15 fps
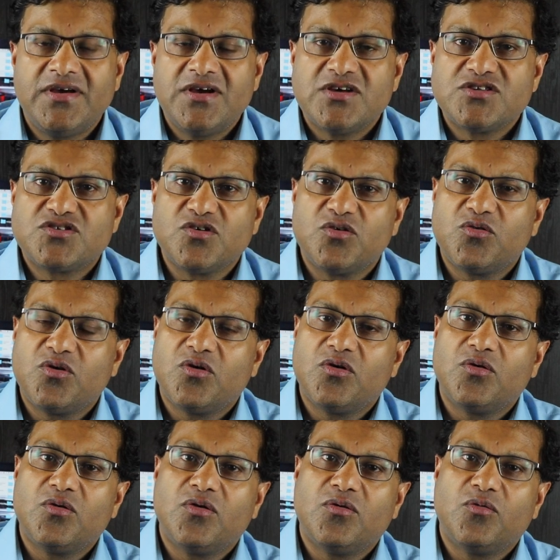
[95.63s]
So
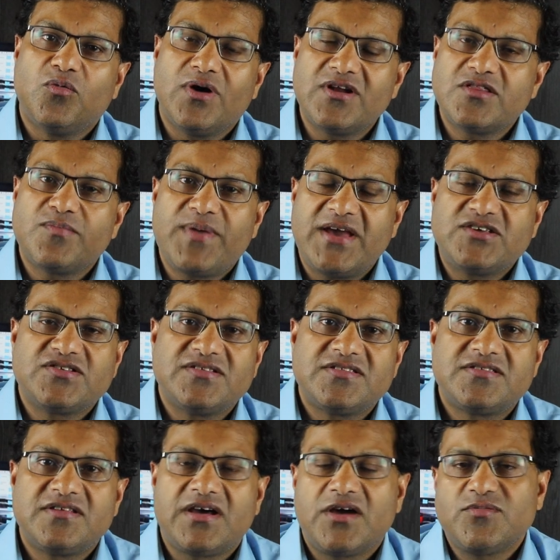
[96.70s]
one of the
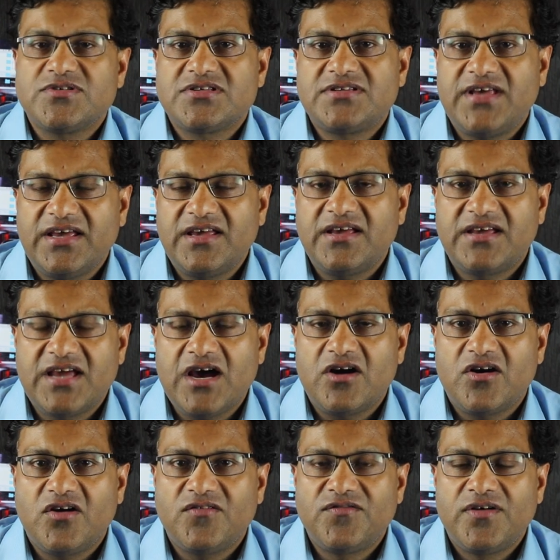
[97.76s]
patients I was taking care
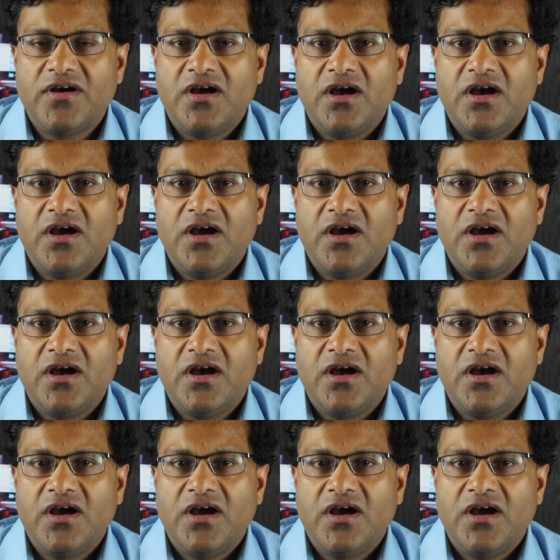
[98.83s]
of,